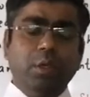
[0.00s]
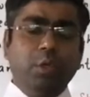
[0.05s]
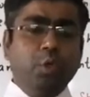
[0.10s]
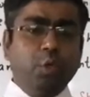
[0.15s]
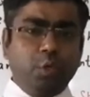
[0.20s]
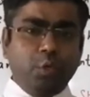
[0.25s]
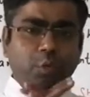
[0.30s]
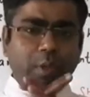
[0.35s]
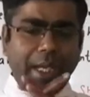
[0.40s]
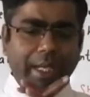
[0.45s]

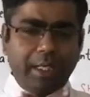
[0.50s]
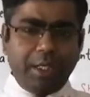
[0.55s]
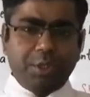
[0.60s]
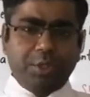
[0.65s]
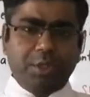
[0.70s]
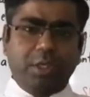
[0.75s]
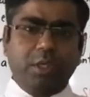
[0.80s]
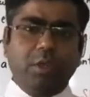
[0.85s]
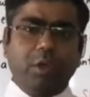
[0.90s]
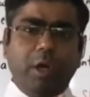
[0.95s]
due to the
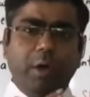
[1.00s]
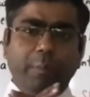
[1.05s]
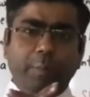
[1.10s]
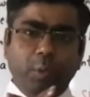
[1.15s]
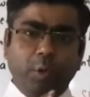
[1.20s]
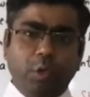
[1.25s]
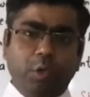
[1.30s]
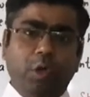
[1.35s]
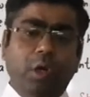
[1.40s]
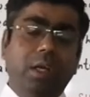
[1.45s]
addition of
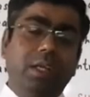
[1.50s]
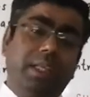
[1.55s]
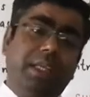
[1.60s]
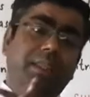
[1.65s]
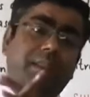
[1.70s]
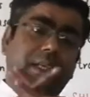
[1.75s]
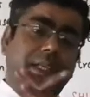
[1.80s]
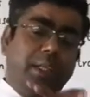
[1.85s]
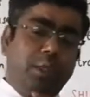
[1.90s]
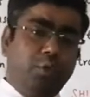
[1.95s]

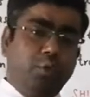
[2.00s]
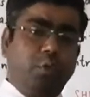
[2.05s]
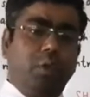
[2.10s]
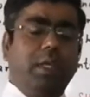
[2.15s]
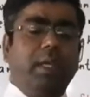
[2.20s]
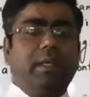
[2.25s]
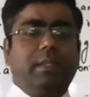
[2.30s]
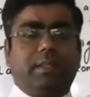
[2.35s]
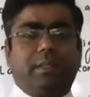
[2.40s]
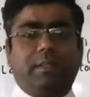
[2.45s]
proton in the
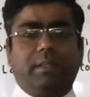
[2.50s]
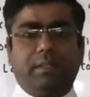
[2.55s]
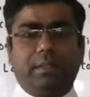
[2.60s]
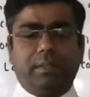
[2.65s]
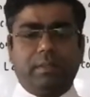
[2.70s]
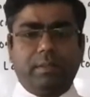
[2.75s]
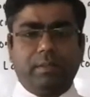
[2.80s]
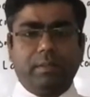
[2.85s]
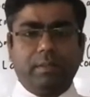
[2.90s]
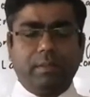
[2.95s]

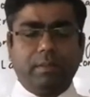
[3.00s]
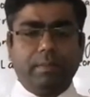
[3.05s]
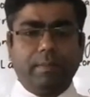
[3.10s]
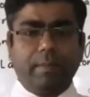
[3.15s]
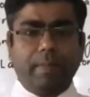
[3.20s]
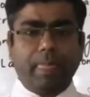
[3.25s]
nucleus.